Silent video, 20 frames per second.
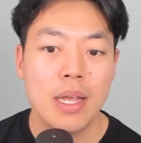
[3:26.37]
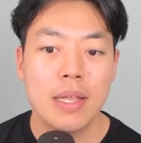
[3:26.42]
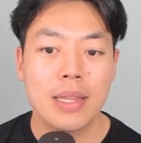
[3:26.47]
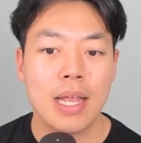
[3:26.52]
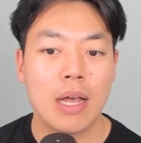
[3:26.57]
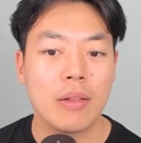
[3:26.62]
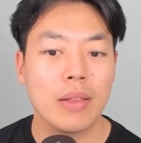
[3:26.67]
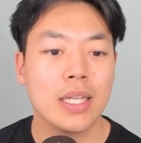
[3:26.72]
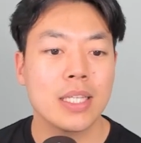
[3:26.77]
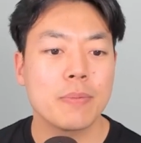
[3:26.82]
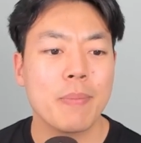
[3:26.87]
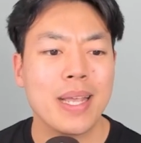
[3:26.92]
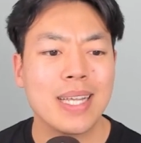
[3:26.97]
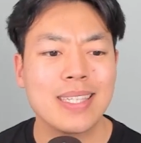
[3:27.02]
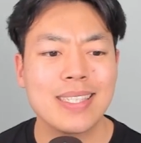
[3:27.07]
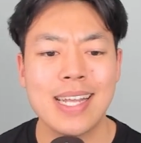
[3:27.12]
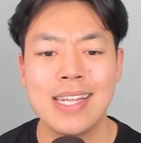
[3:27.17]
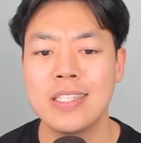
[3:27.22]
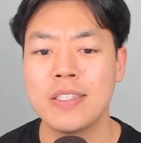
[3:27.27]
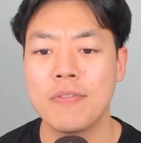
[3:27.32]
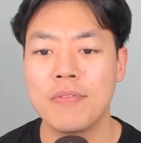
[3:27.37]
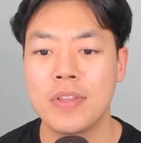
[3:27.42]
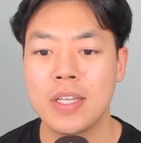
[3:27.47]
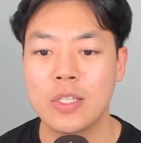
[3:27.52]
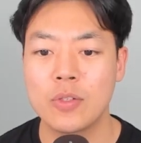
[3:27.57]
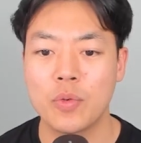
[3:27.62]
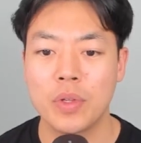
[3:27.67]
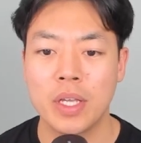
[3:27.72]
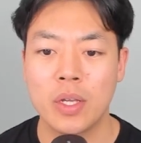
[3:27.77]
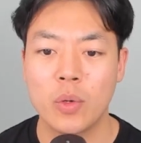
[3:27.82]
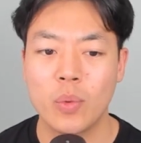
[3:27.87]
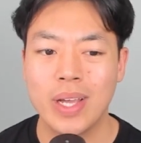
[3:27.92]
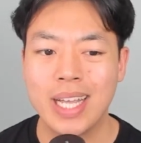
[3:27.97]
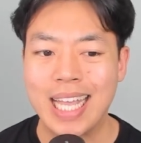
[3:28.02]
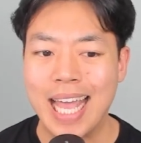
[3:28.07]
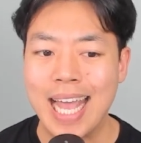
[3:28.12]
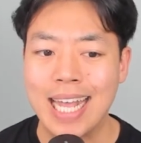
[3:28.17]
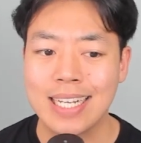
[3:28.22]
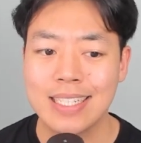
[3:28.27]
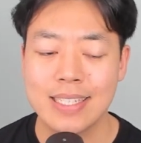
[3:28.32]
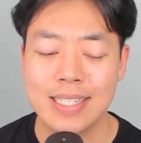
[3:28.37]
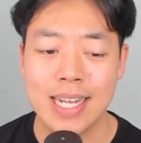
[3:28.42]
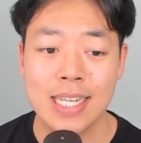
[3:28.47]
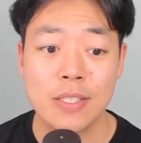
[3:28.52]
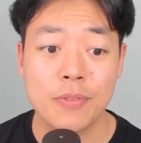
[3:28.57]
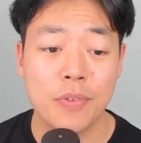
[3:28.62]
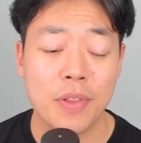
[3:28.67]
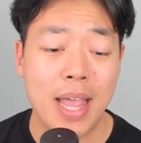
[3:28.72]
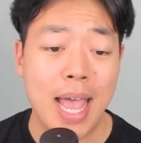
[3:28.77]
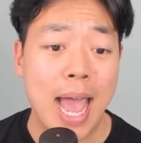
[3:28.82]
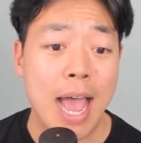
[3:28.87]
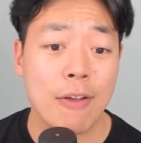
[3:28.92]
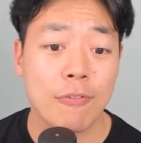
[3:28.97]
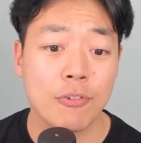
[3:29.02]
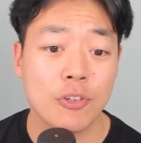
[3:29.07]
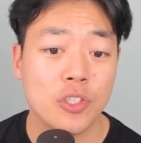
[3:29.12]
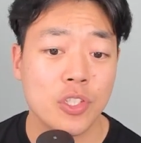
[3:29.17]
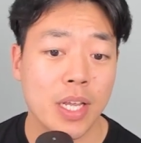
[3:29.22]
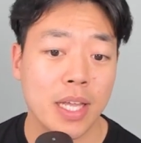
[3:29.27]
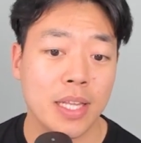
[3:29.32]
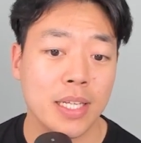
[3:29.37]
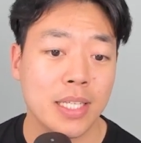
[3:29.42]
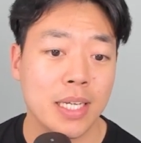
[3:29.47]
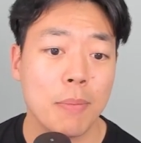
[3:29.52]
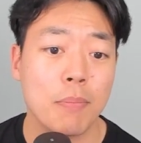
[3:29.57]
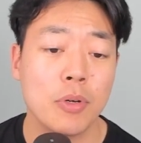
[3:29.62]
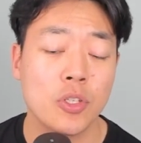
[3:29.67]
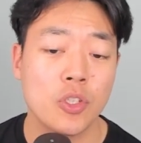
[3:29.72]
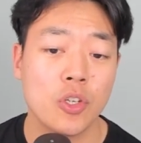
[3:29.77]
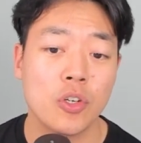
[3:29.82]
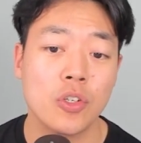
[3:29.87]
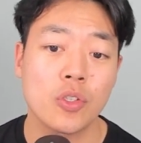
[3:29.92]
Now let's make sense of this really quick. X stands for the average daily temperature.